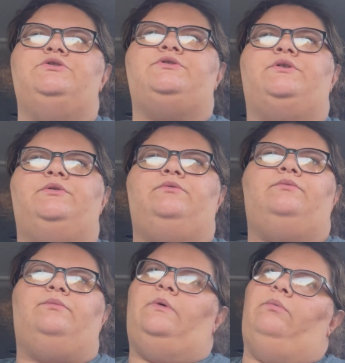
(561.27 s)
so
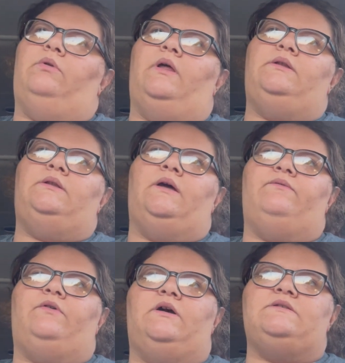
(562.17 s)
we were letting that
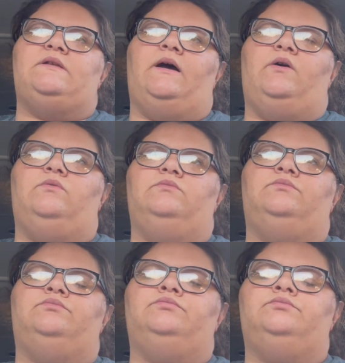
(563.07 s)
frost out.
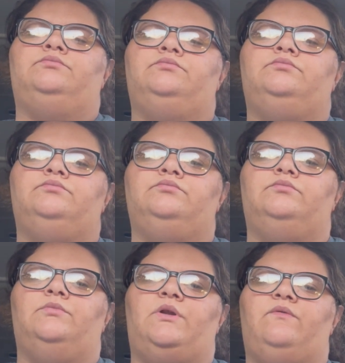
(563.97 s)

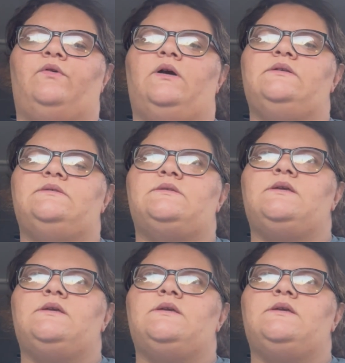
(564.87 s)
Defrost.